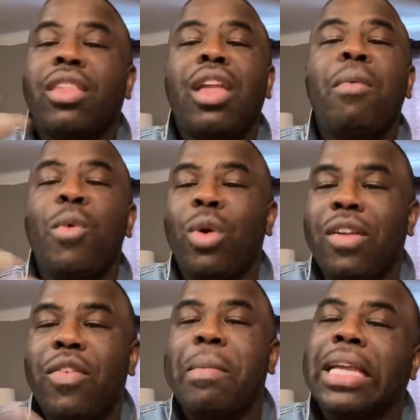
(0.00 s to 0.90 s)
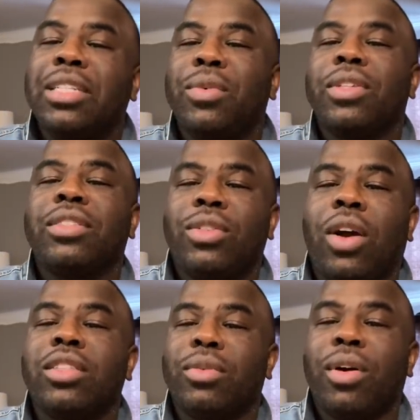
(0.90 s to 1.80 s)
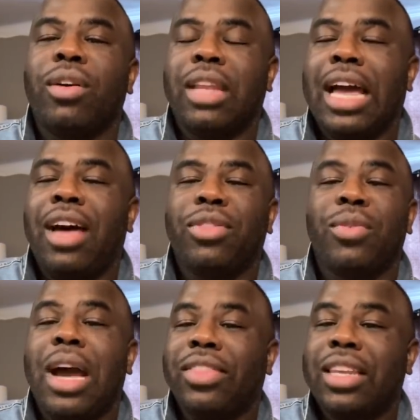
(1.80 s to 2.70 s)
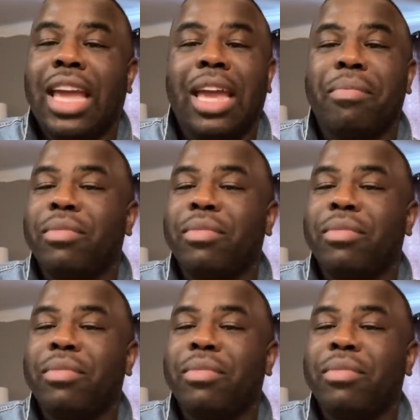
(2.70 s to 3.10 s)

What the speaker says: more information will start to roll out throughout the day,